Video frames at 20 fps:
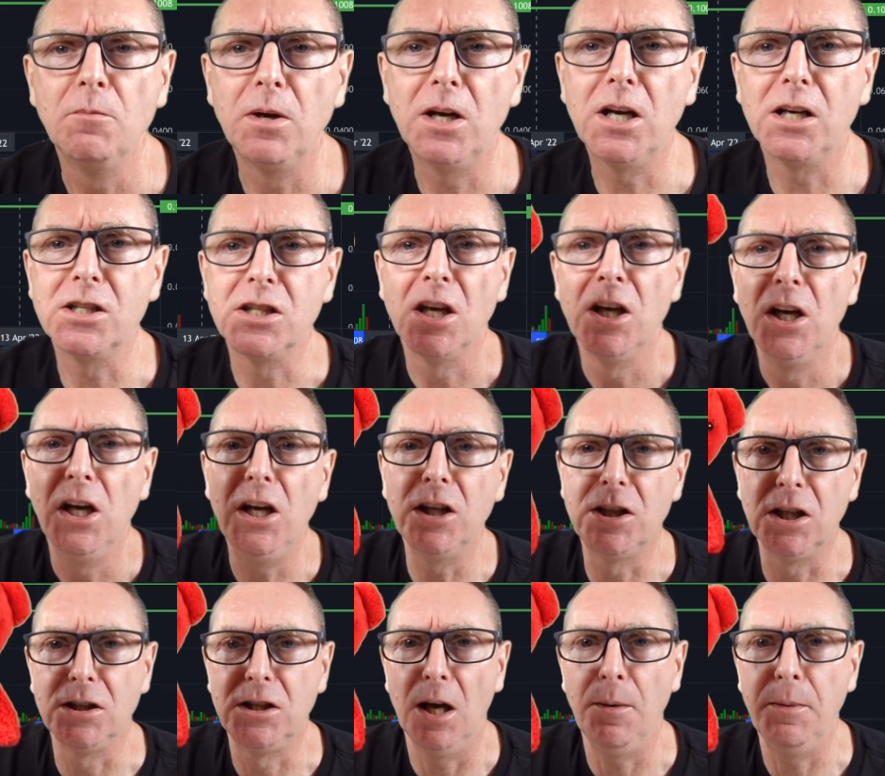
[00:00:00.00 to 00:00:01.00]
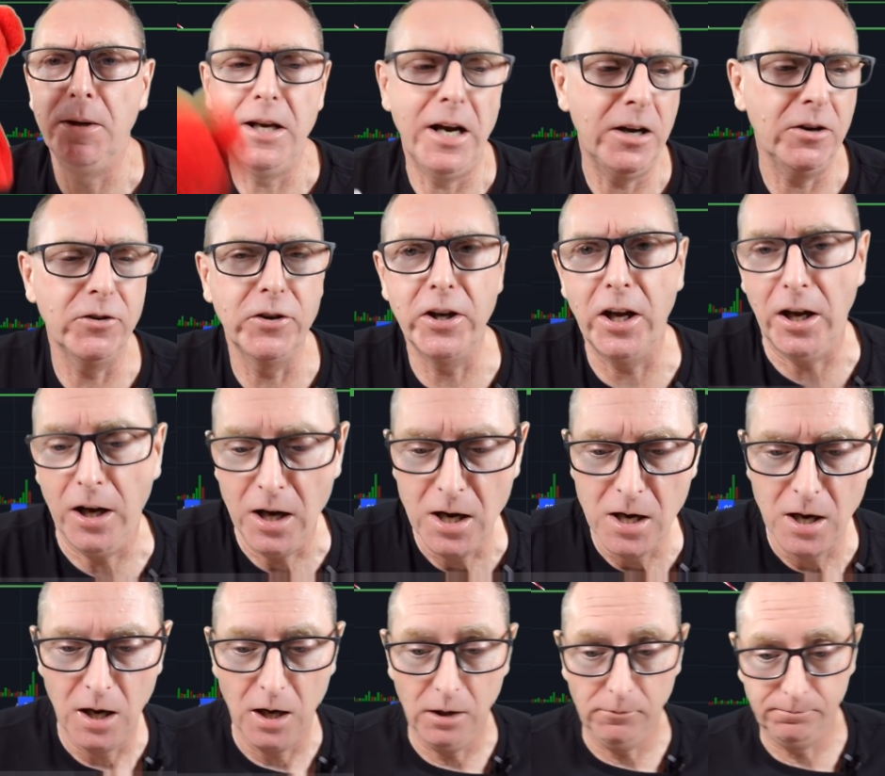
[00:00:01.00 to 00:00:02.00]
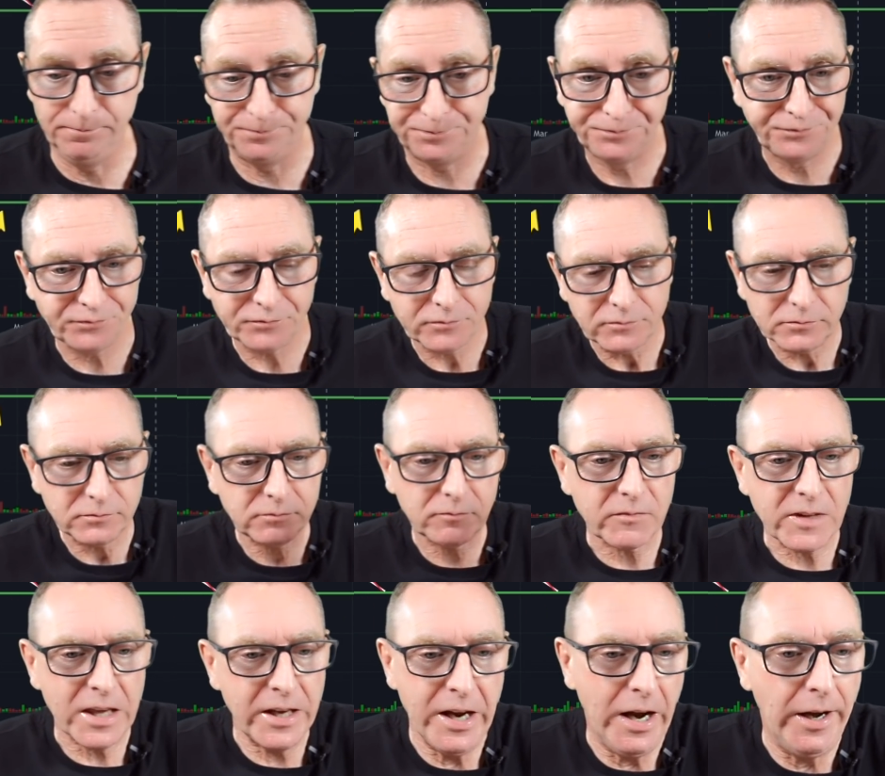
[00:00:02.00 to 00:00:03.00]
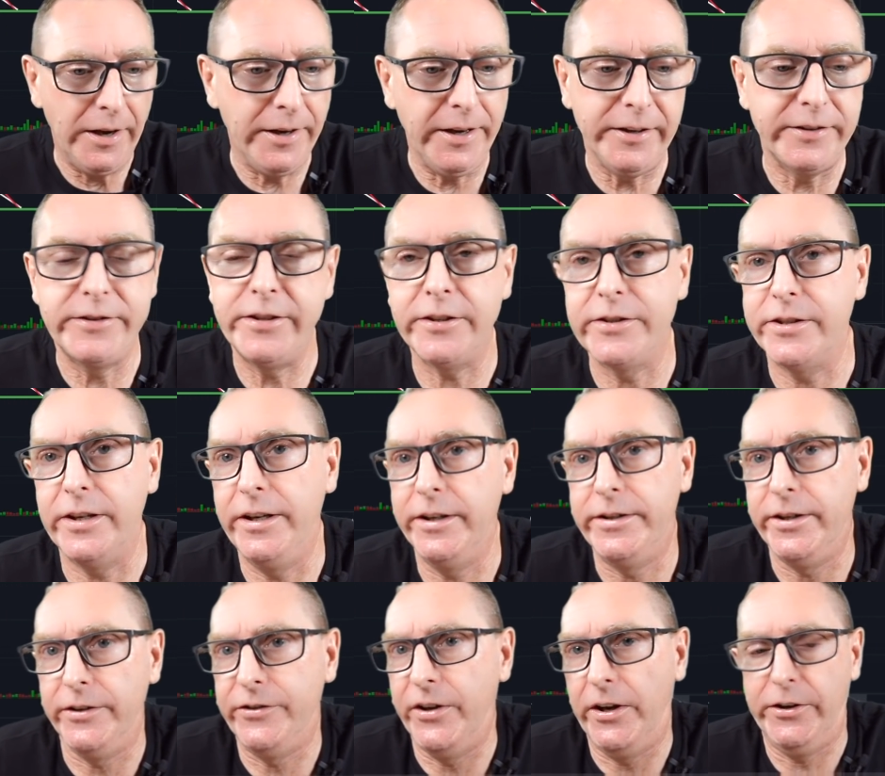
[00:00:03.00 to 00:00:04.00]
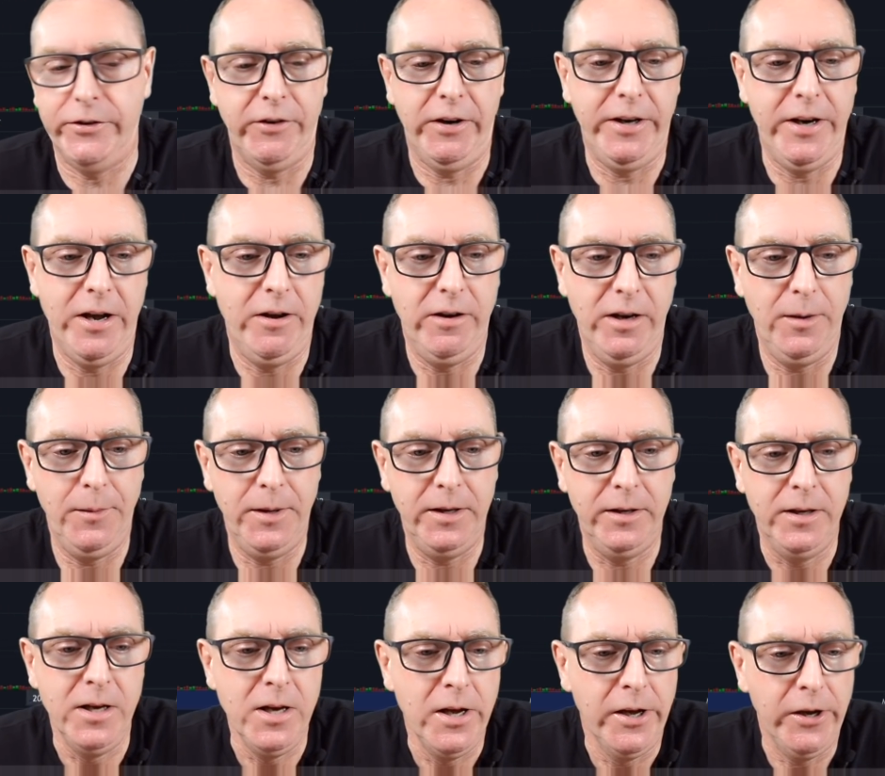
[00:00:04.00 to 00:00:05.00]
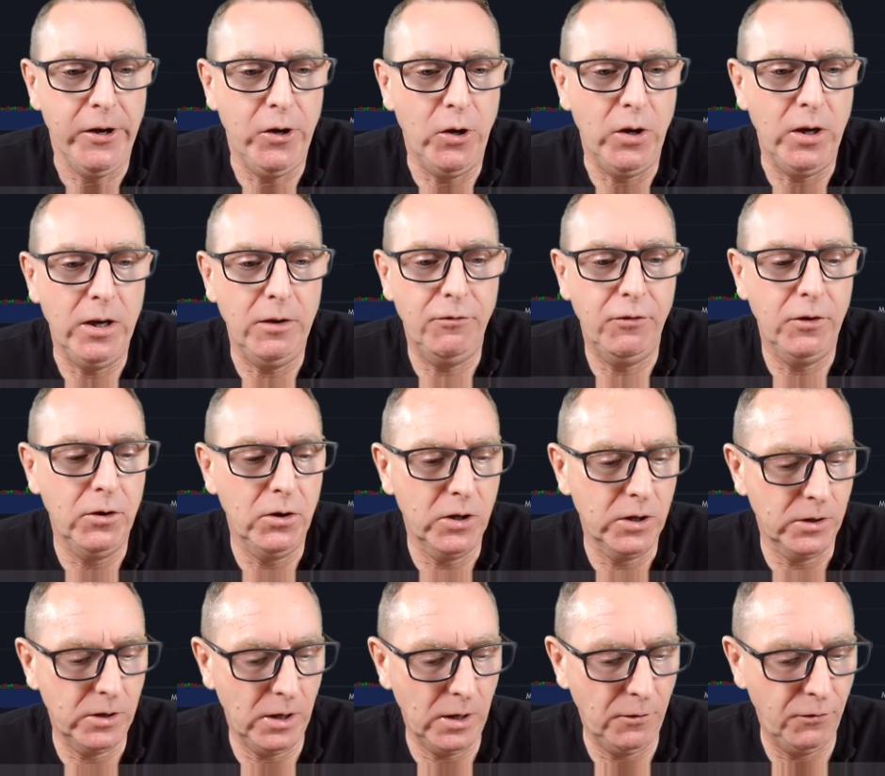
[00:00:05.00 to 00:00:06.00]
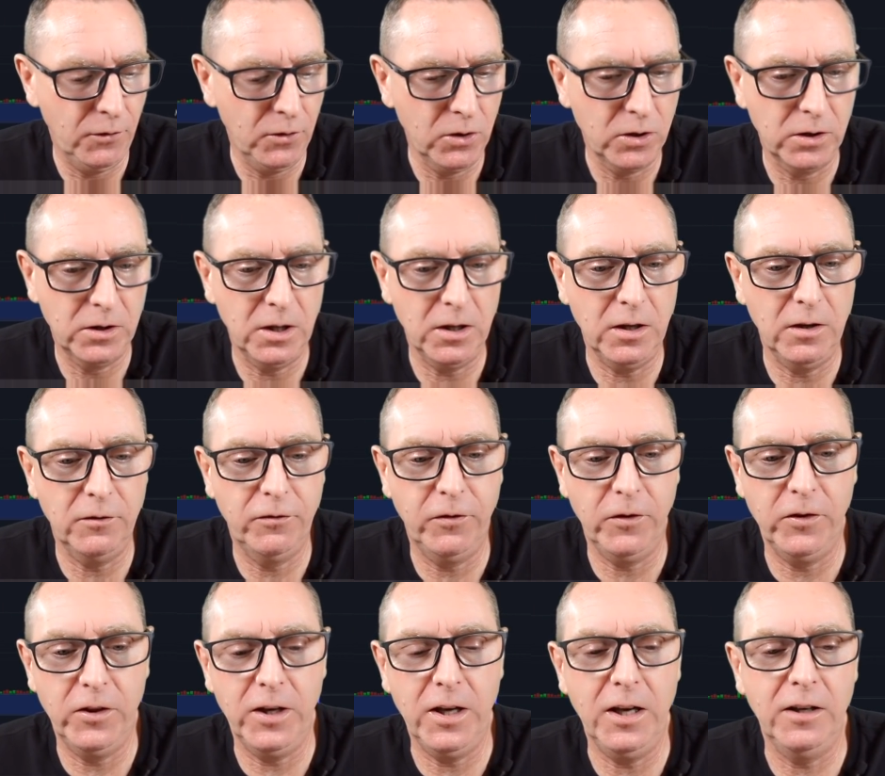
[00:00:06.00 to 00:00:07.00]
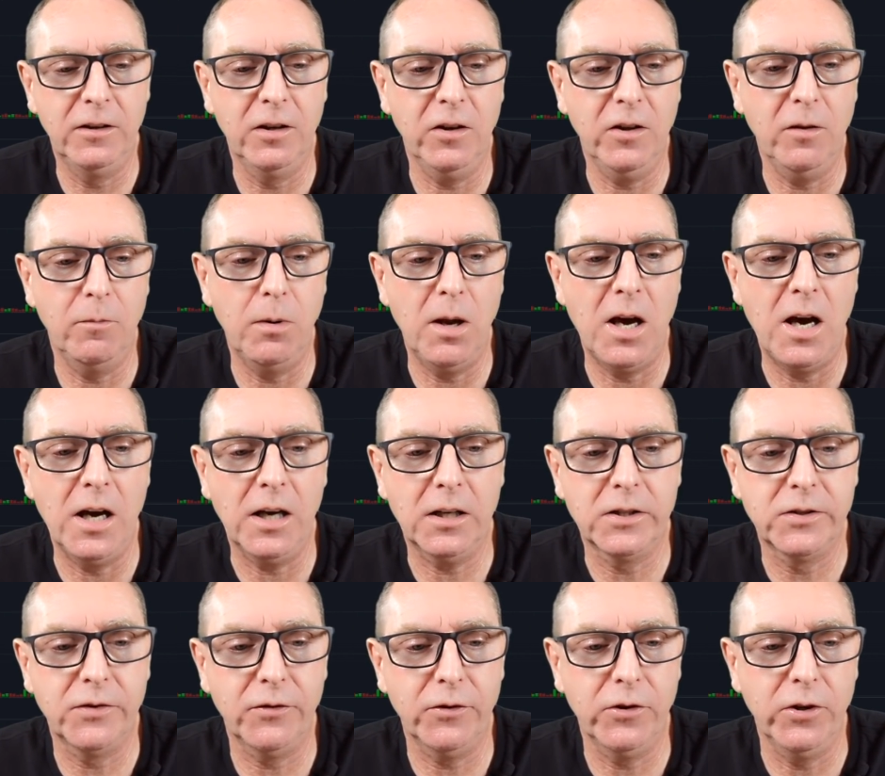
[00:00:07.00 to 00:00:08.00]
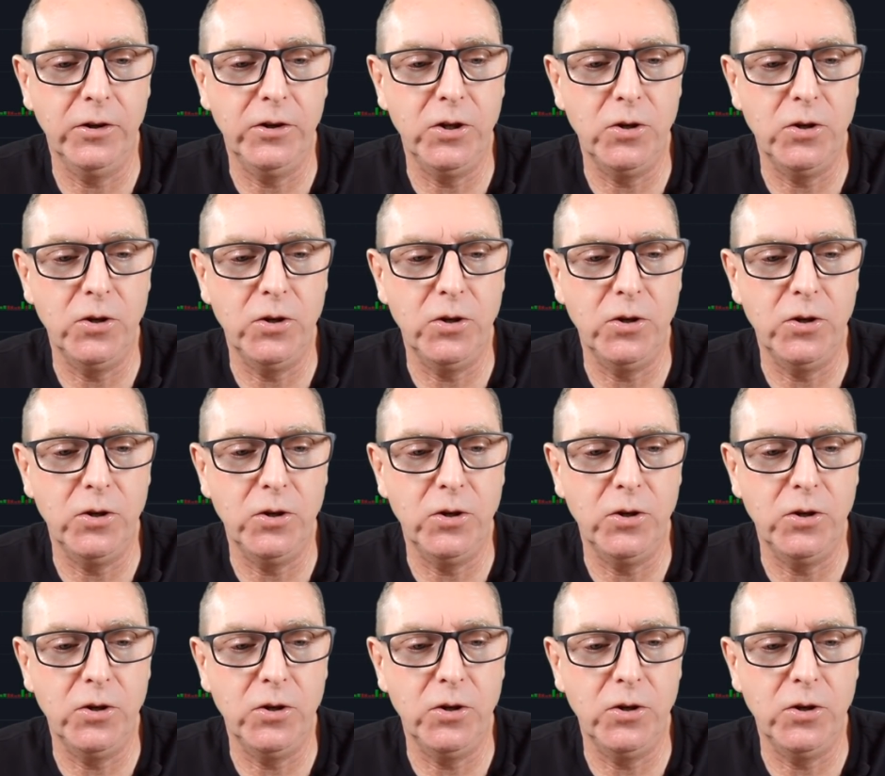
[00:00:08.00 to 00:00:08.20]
because it's just Debbie Downer Day. Yeah, it just sucks right now. I mean, you know, and if we look at the into the blocks for the